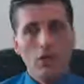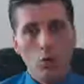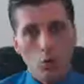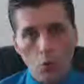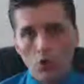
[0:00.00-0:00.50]
that
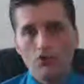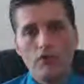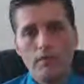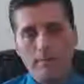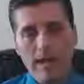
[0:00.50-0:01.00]
the Wall
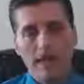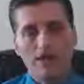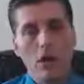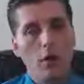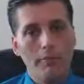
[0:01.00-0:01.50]
Street
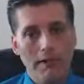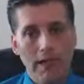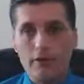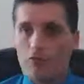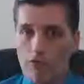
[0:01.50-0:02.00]
banks are
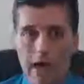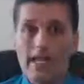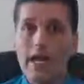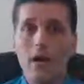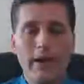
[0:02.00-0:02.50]
playing
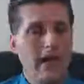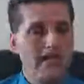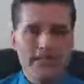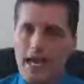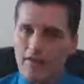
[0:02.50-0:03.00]
right now
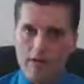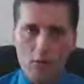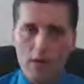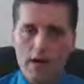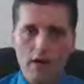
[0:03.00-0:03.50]
against
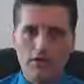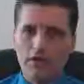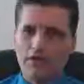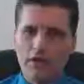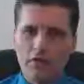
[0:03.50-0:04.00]
everyone
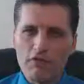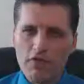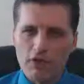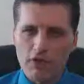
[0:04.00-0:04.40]
else. The Federal